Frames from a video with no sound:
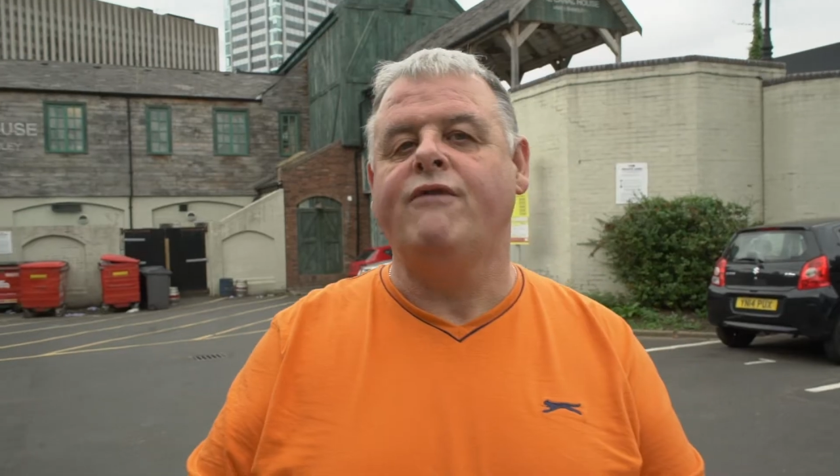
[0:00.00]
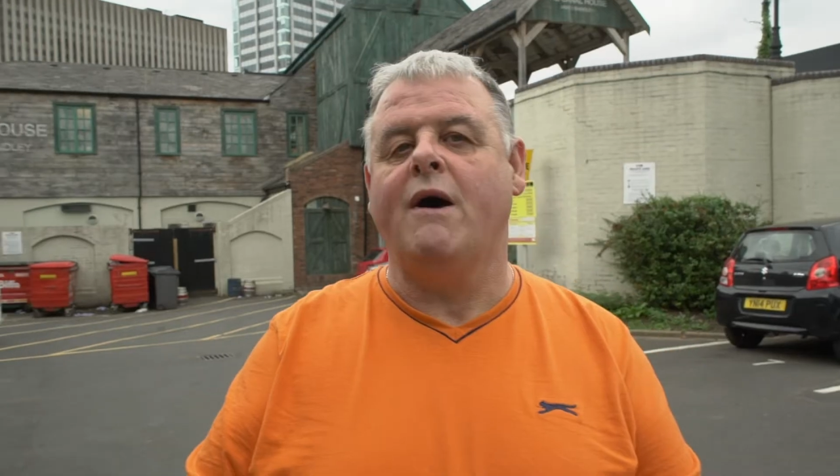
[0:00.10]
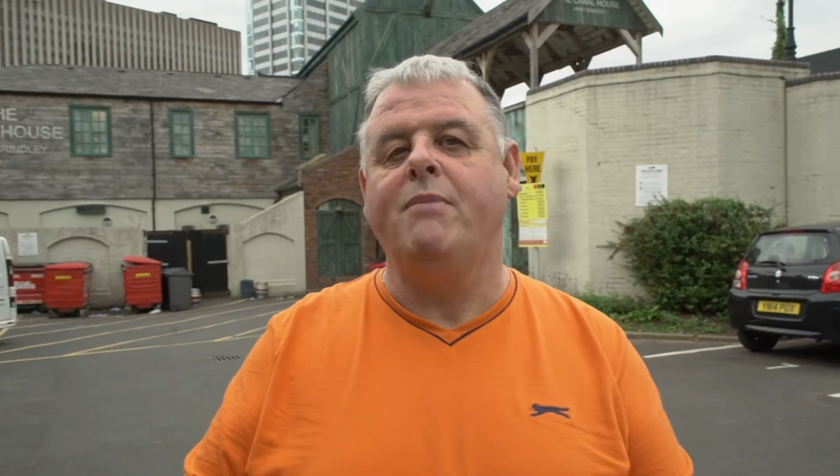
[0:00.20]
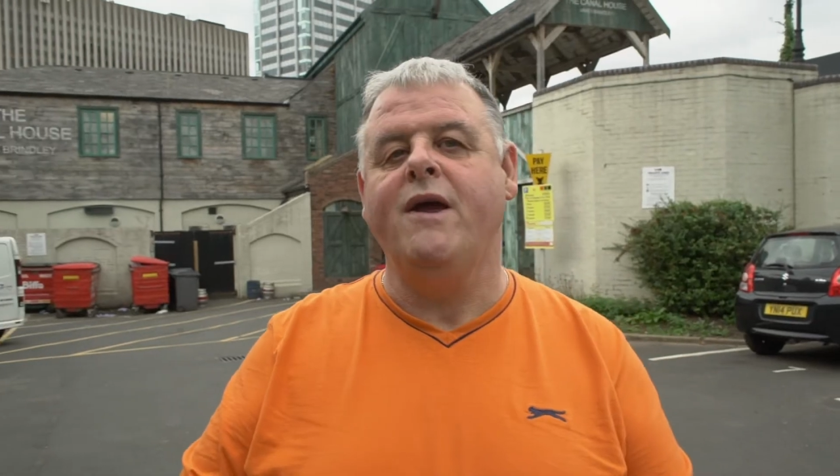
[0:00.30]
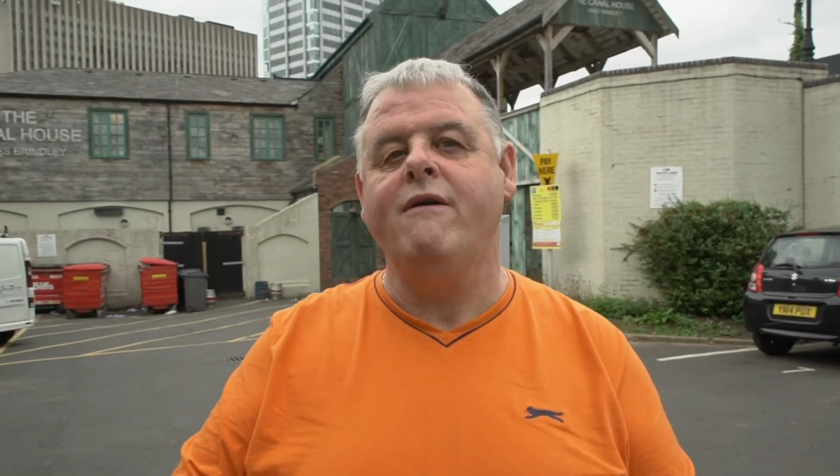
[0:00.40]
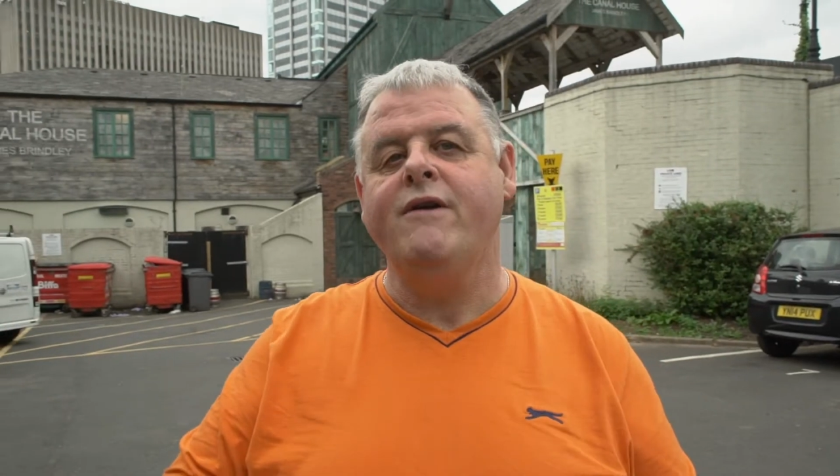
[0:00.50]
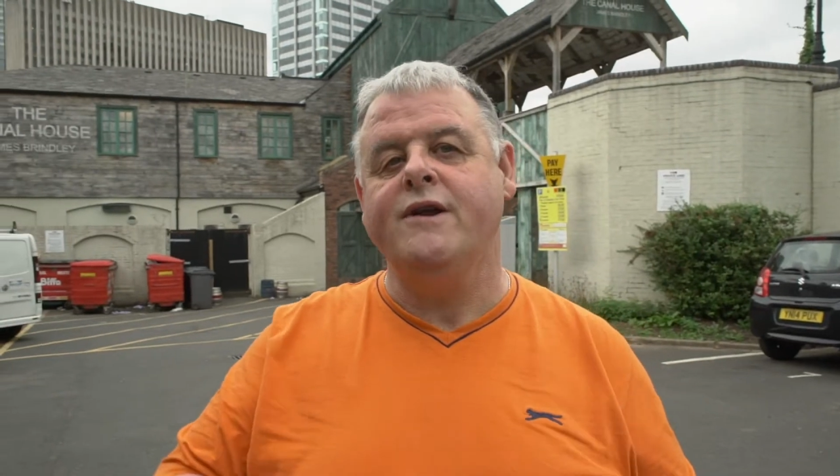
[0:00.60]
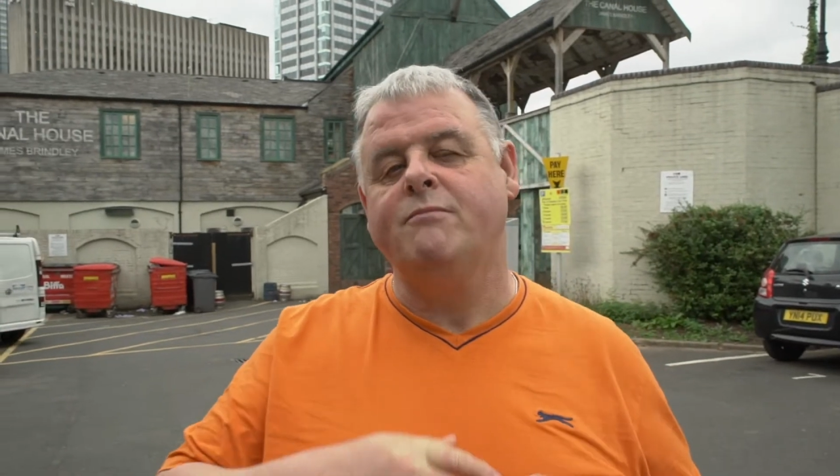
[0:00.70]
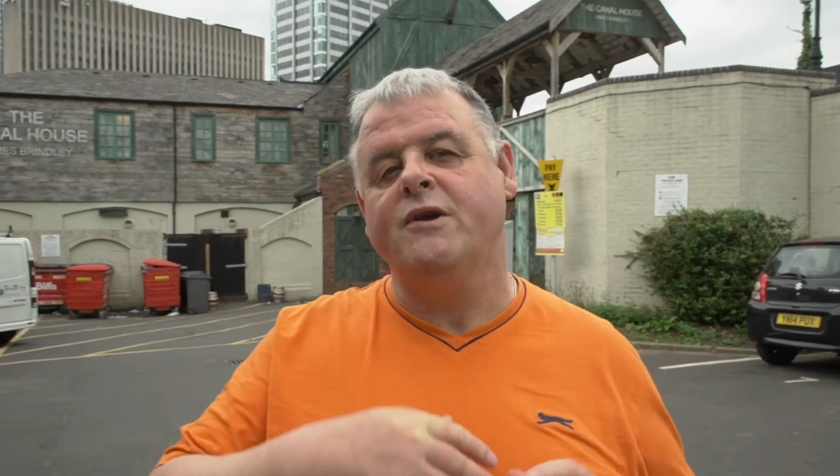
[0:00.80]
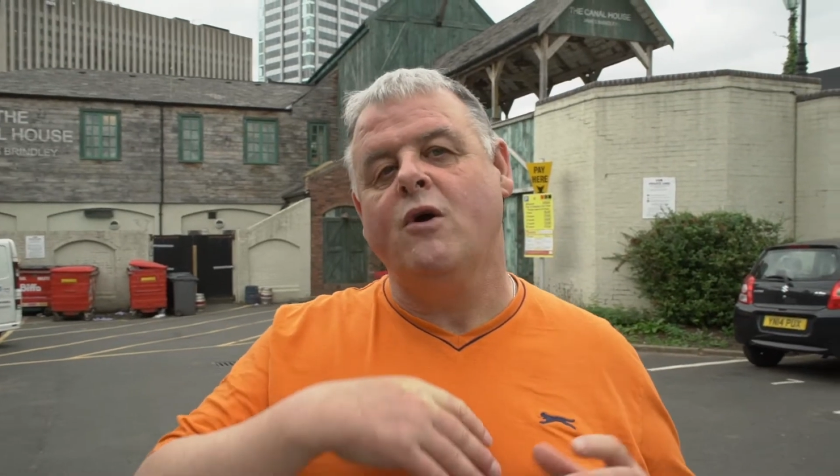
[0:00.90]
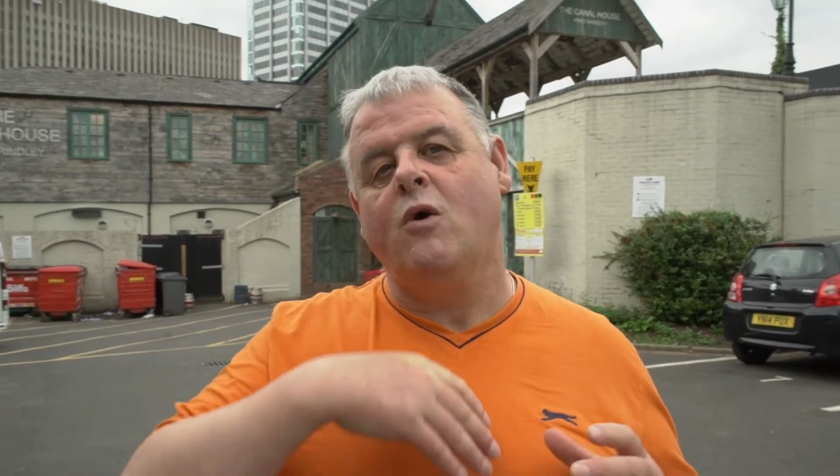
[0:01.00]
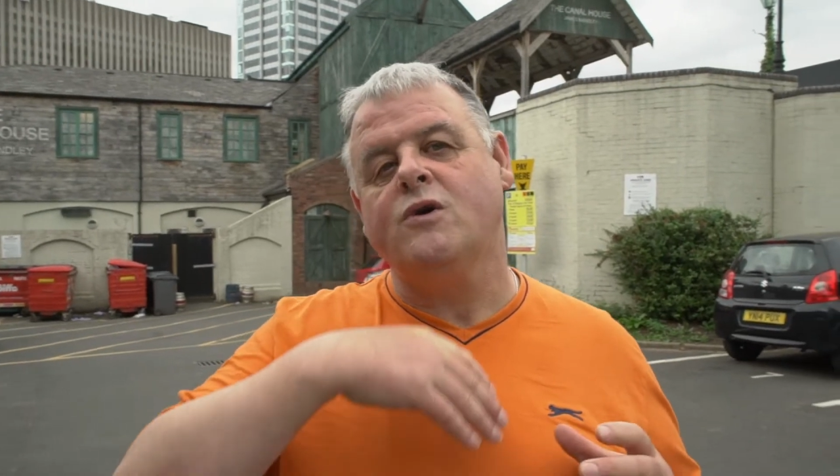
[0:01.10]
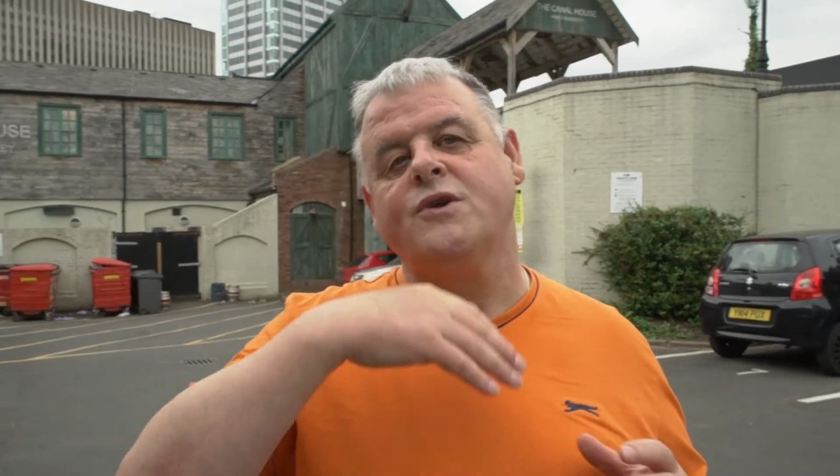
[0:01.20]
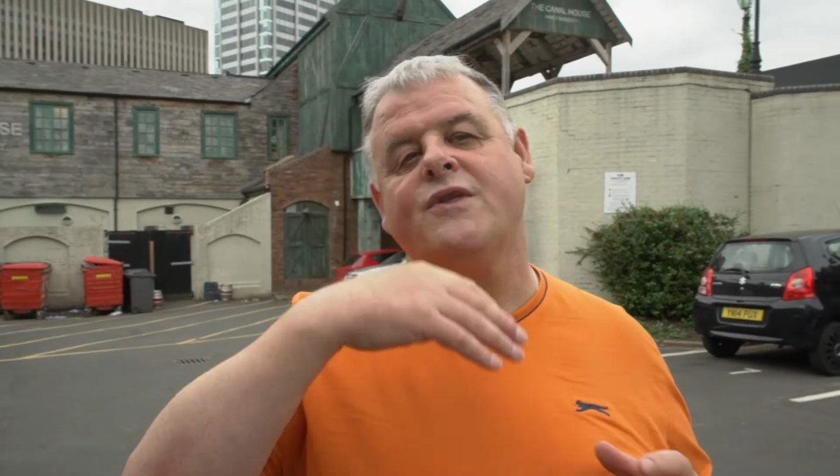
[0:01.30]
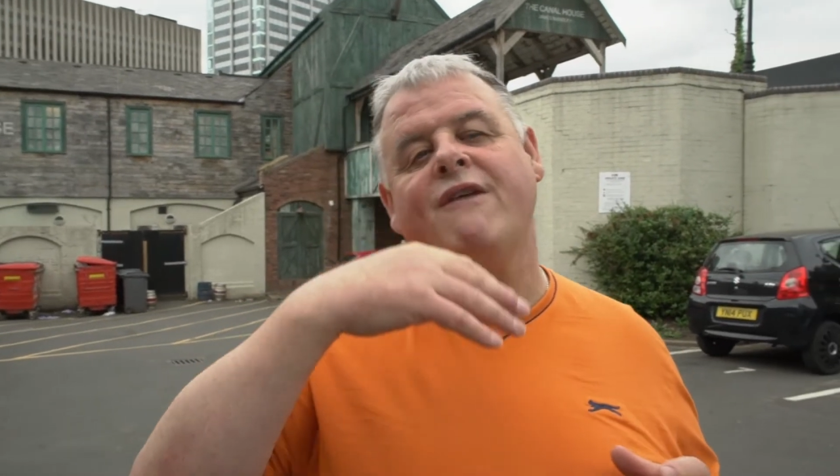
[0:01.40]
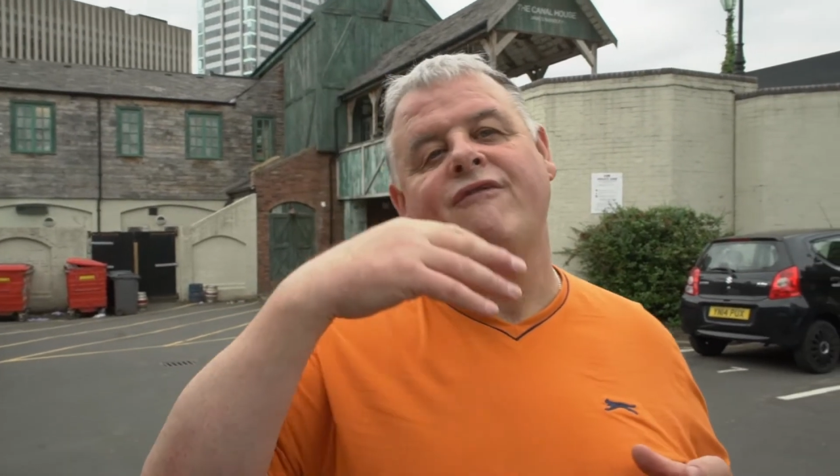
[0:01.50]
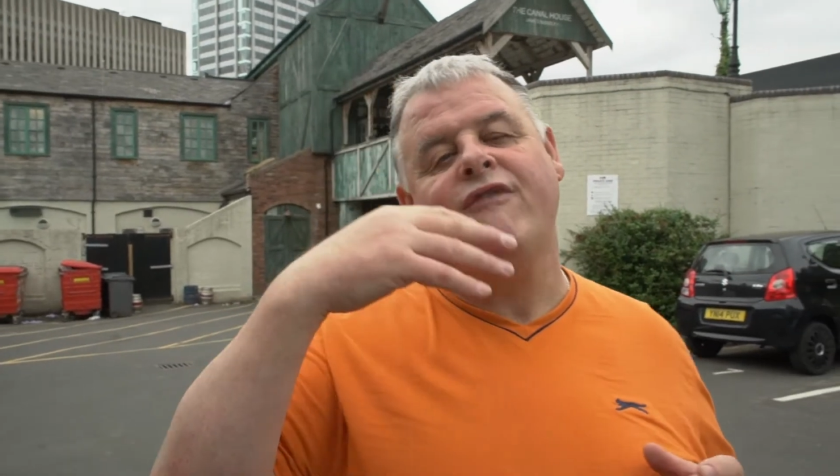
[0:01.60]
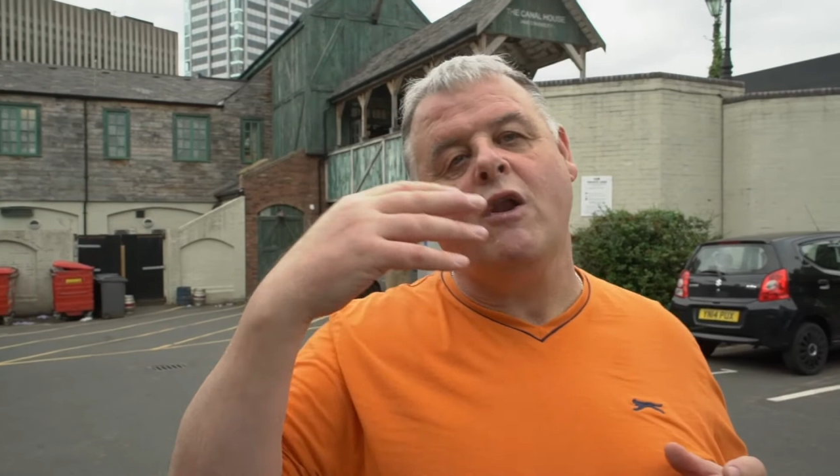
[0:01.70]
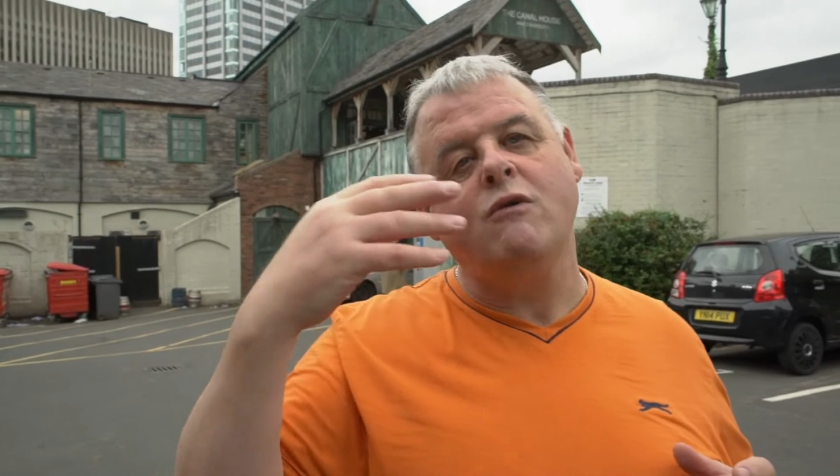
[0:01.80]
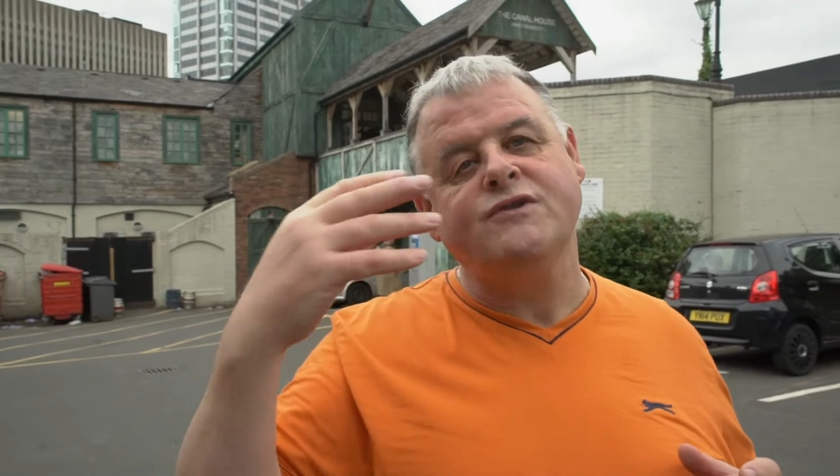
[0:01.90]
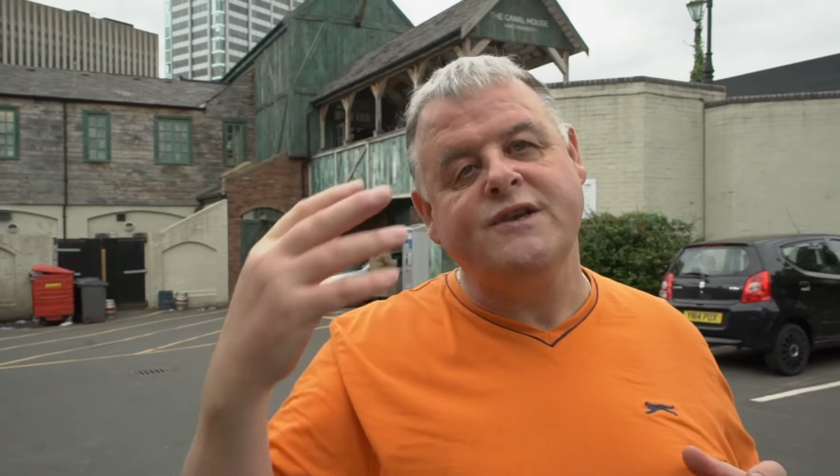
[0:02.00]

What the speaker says: that period, but it also then follows